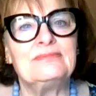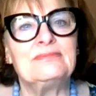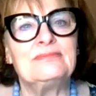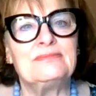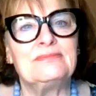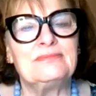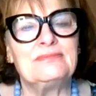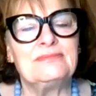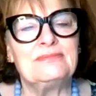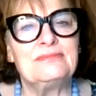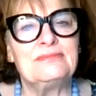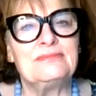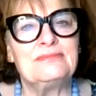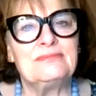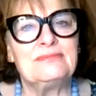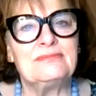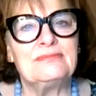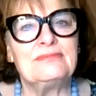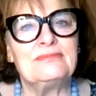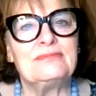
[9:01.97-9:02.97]

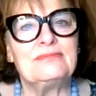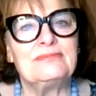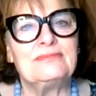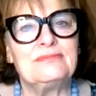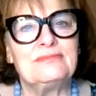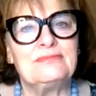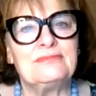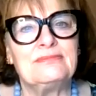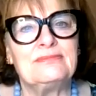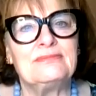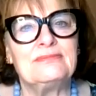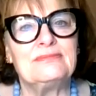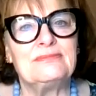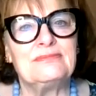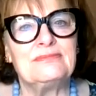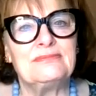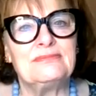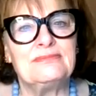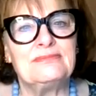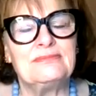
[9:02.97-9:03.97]

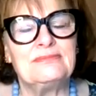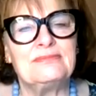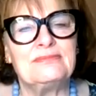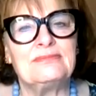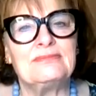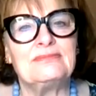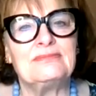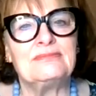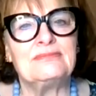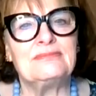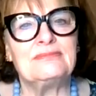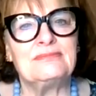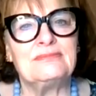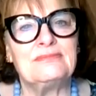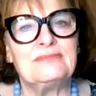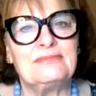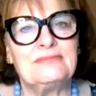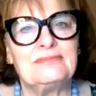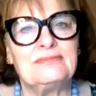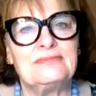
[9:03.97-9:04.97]

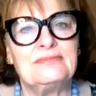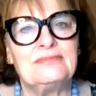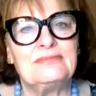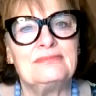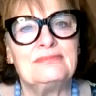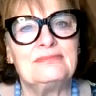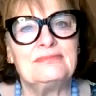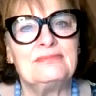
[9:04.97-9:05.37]
[no speech]